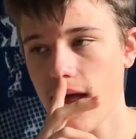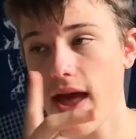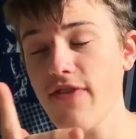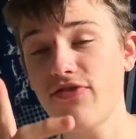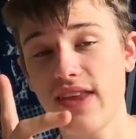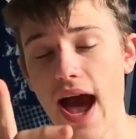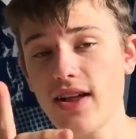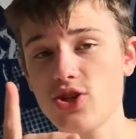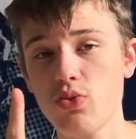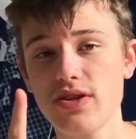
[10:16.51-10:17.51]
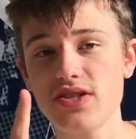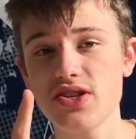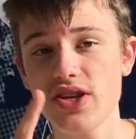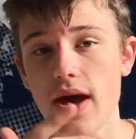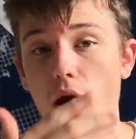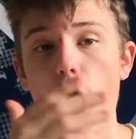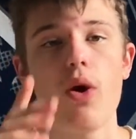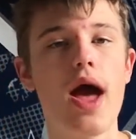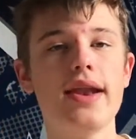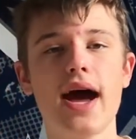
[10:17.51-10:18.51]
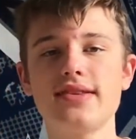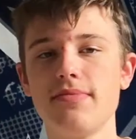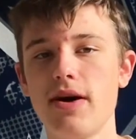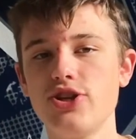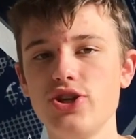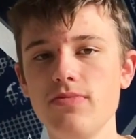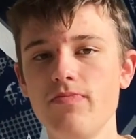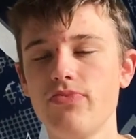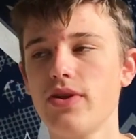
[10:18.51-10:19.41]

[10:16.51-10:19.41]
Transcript: If Dallas wins this game... Oh, and not to mention,